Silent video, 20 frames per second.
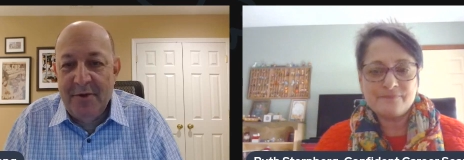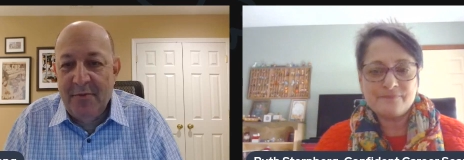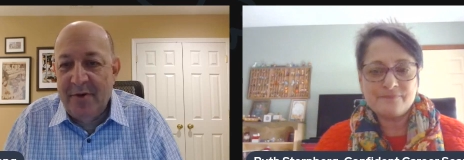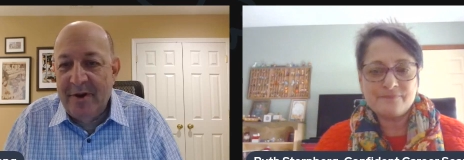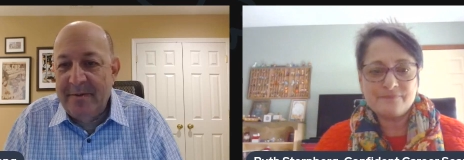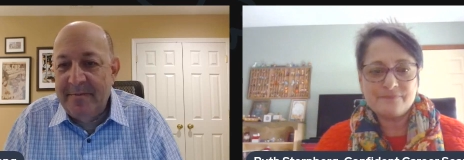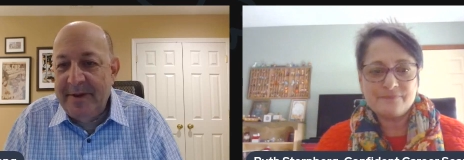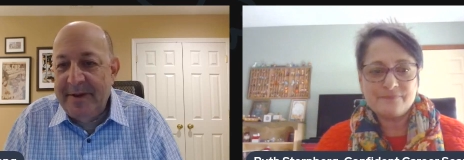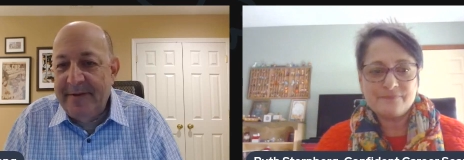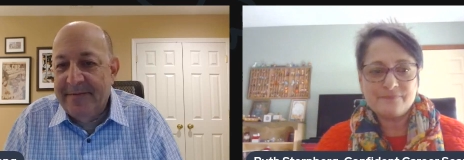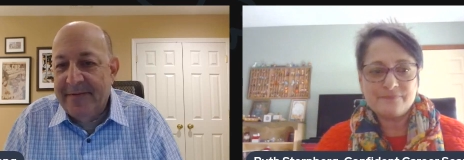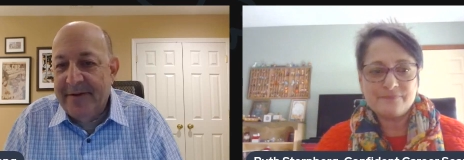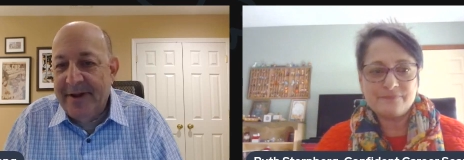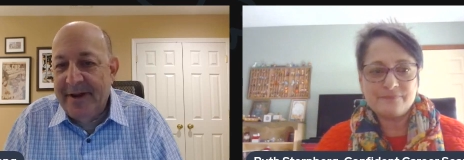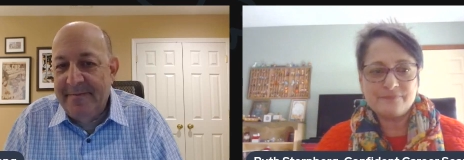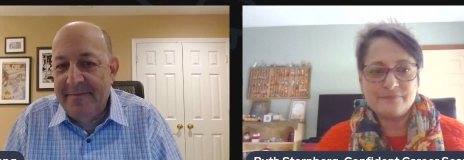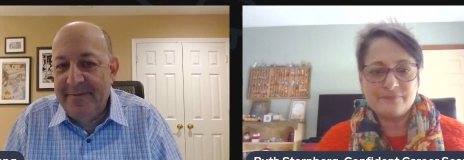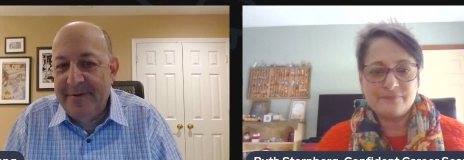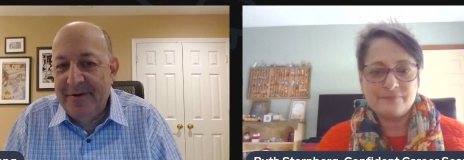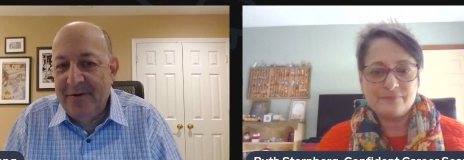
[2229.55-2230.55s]
Speaker 1: You want to meet for a
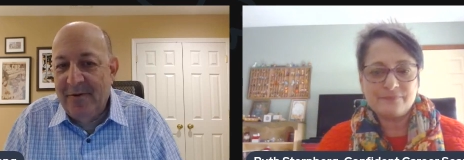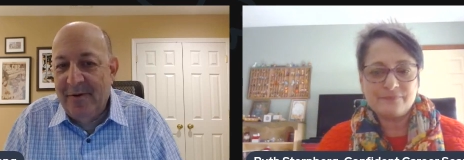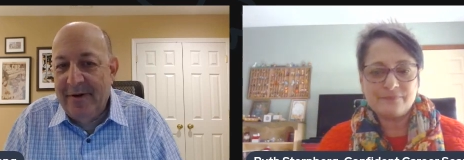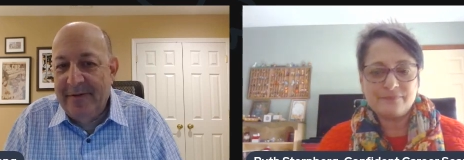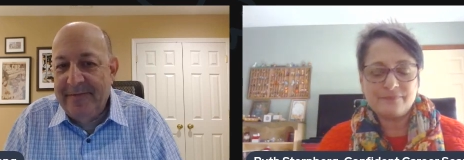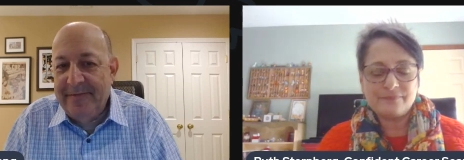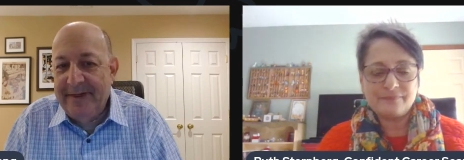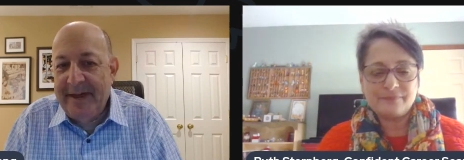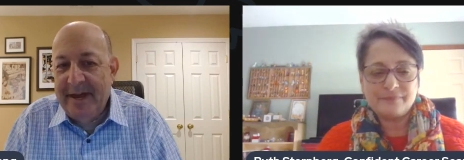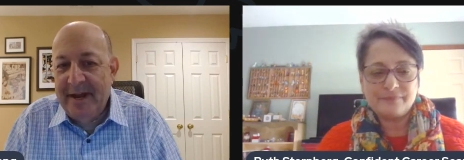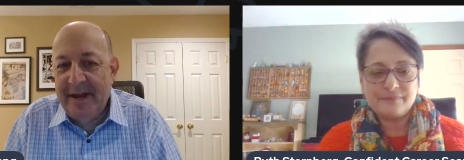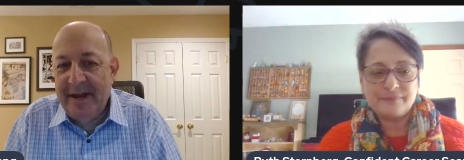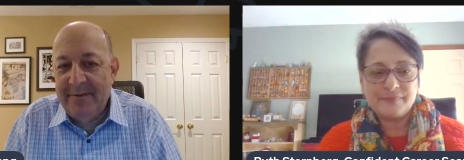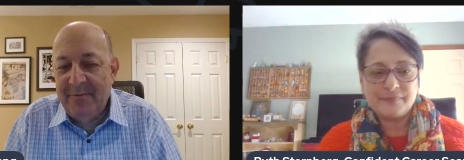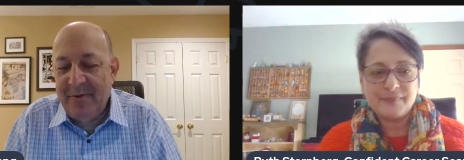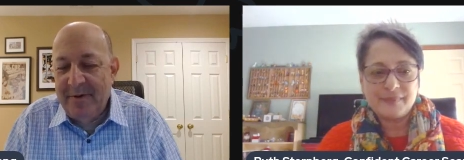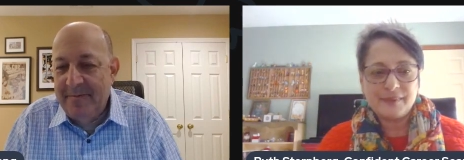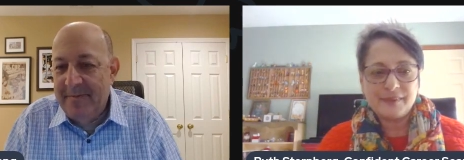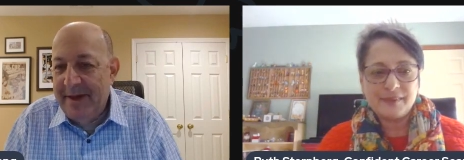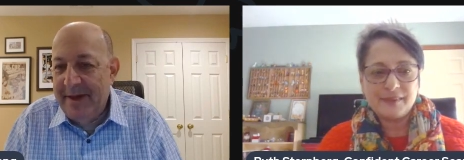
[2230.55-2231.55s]
cup of coffee? And I,
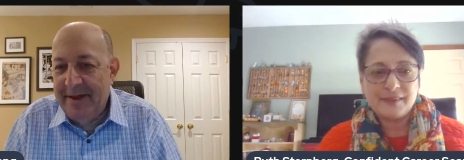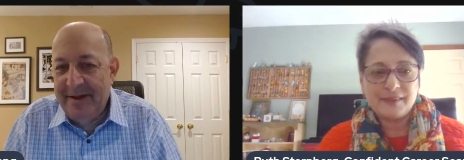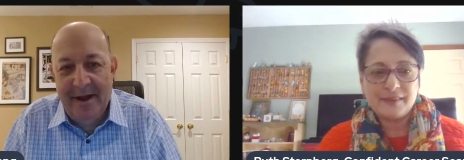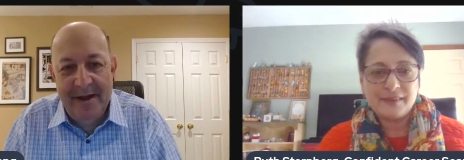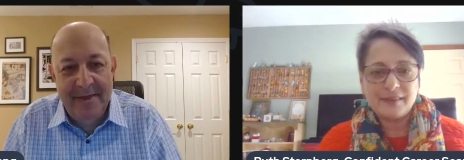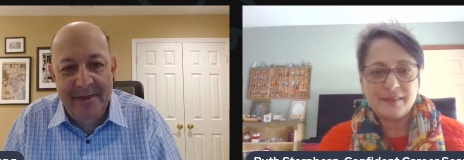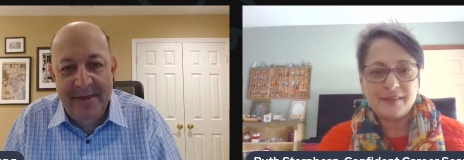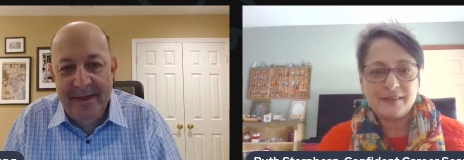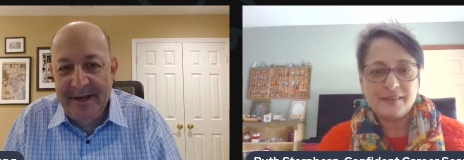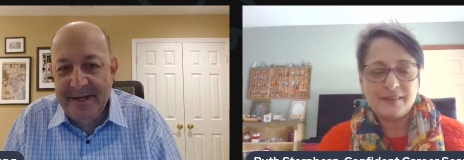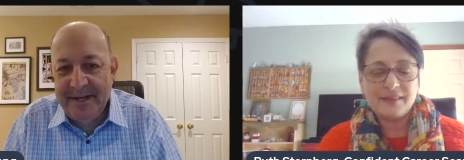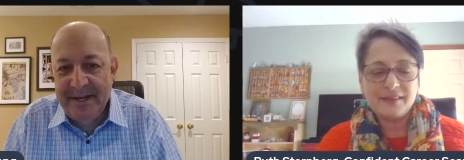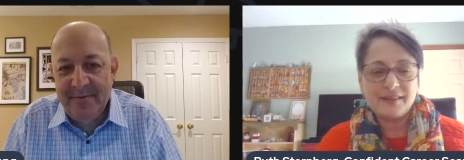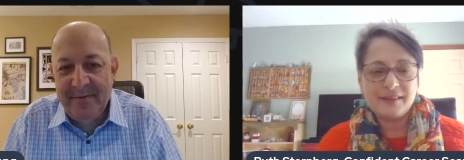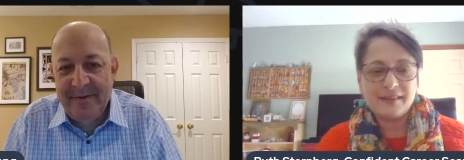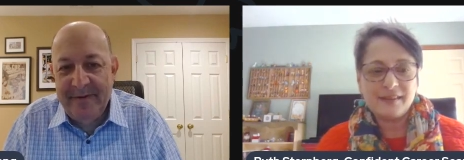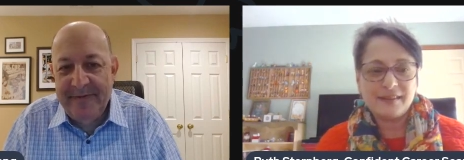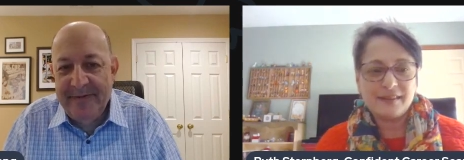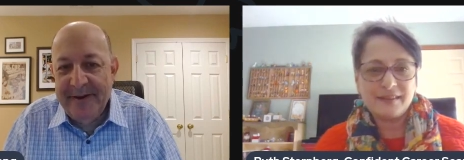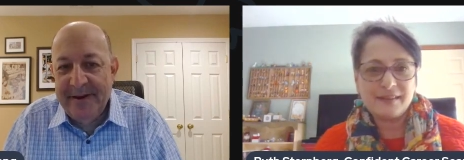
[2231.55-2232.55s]
we met on LinkedIn.
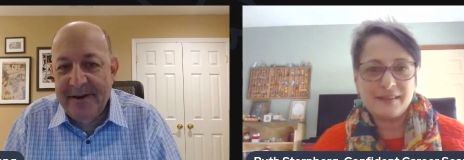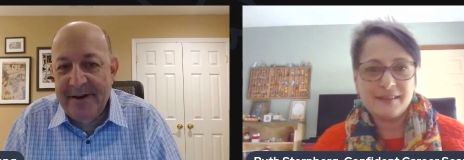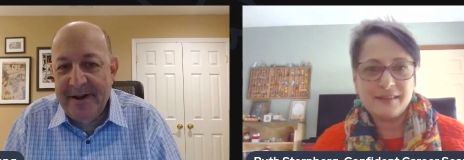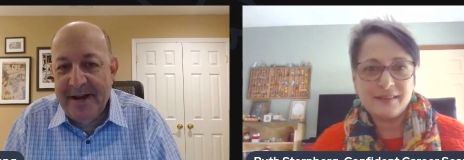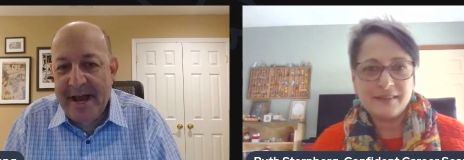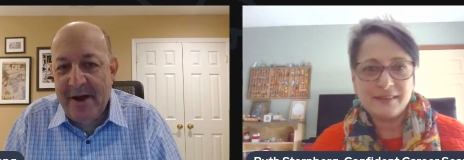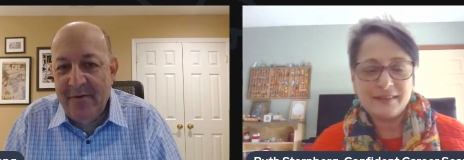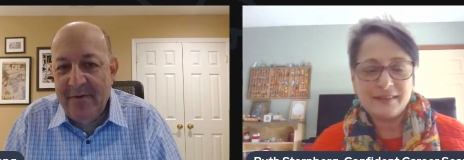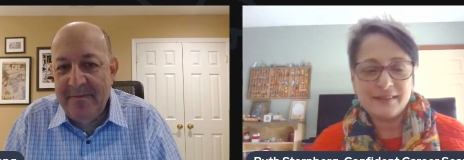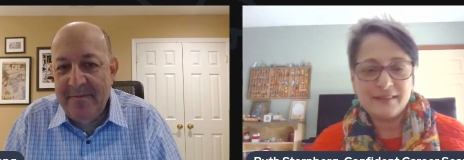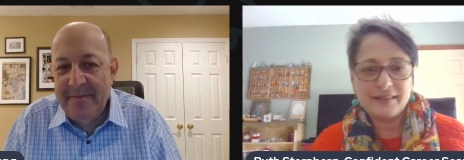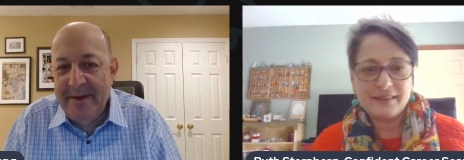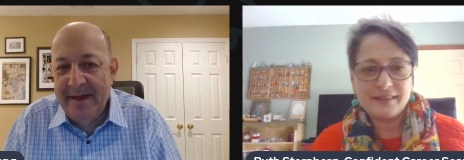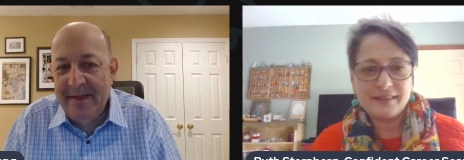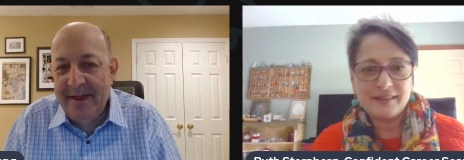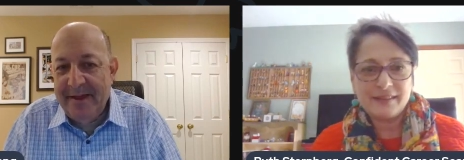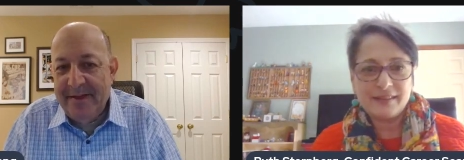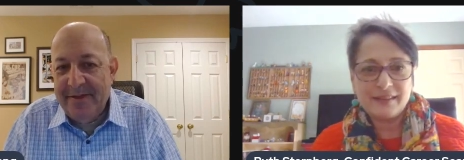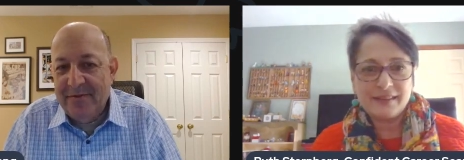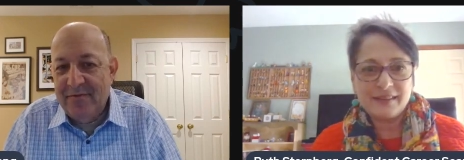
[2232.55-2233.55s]
We figured it out. We
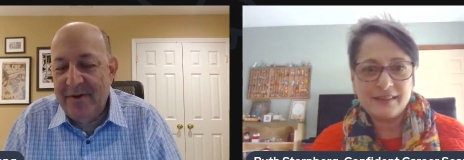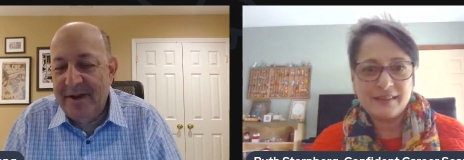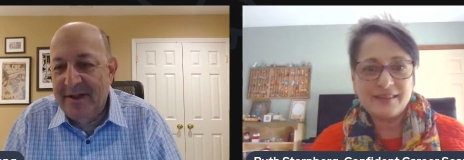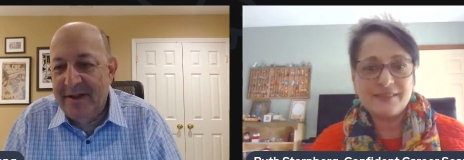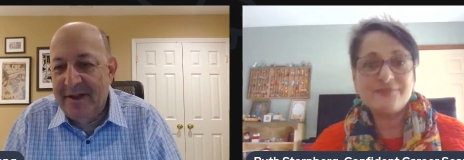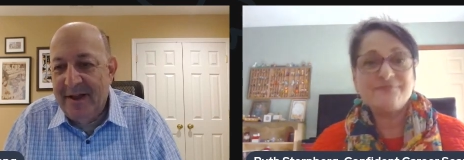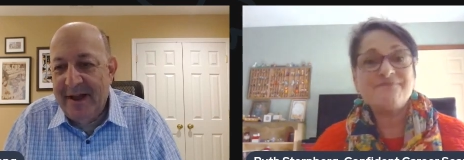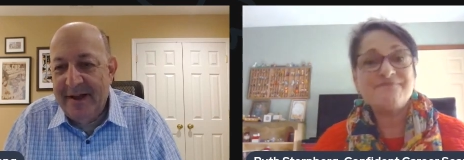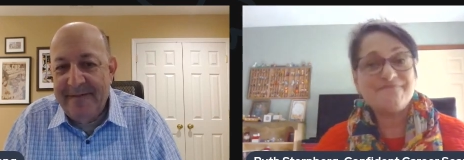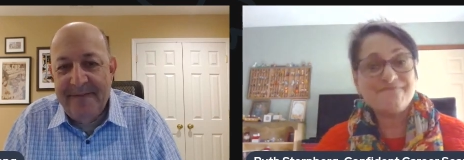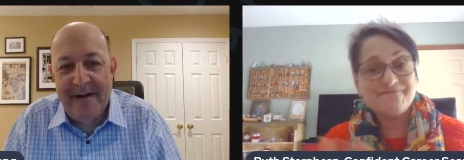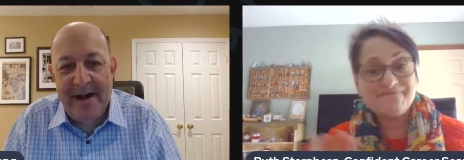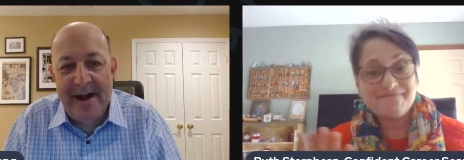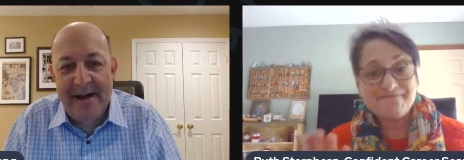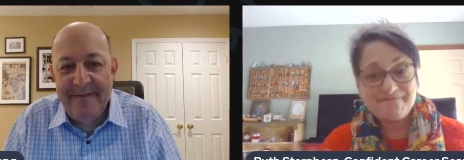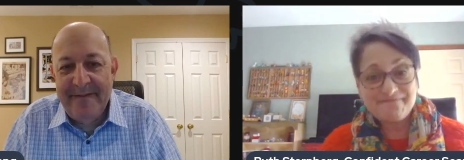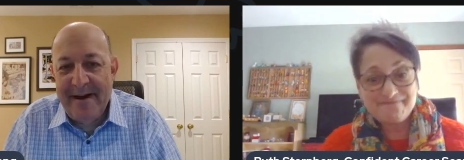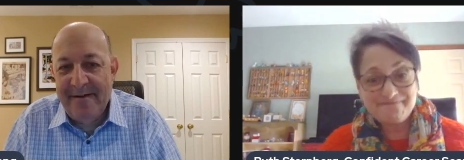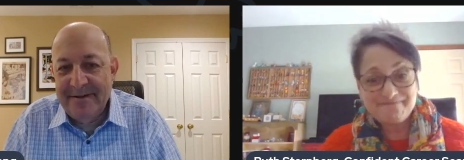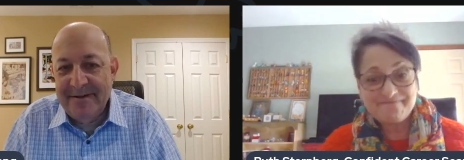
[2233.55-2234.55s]
met like three o'clock,
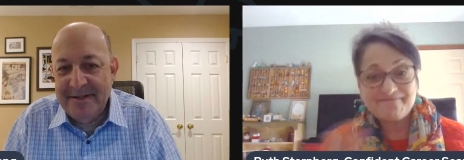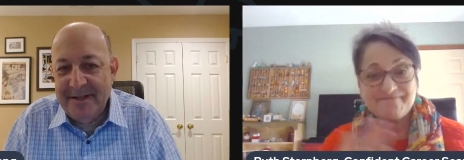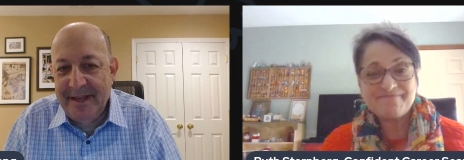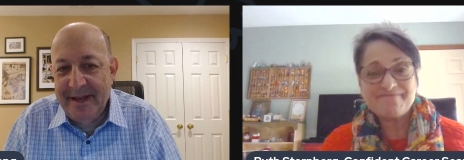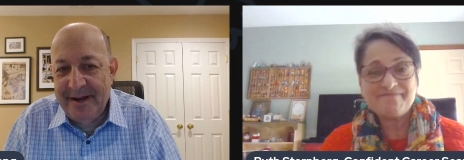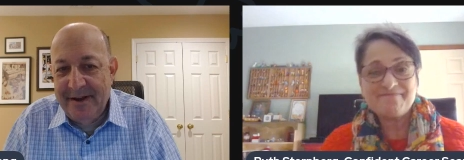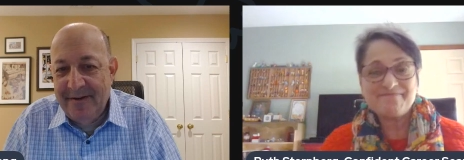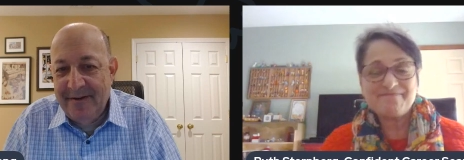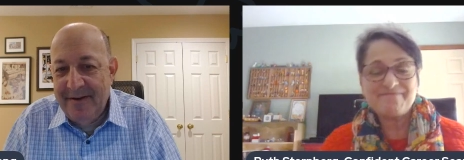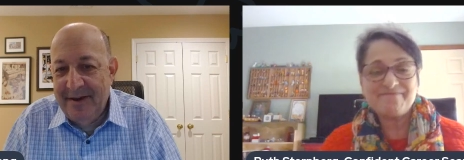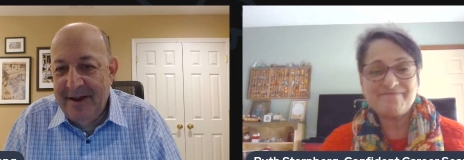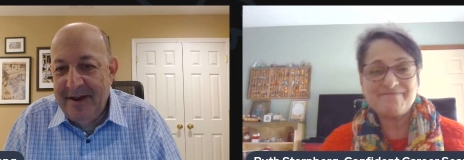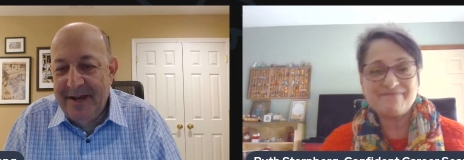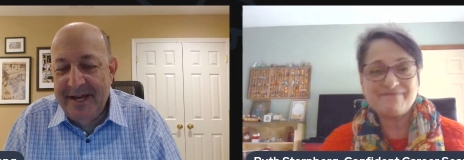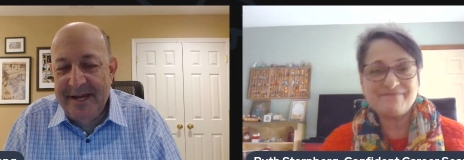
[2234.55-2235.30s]
five hours later.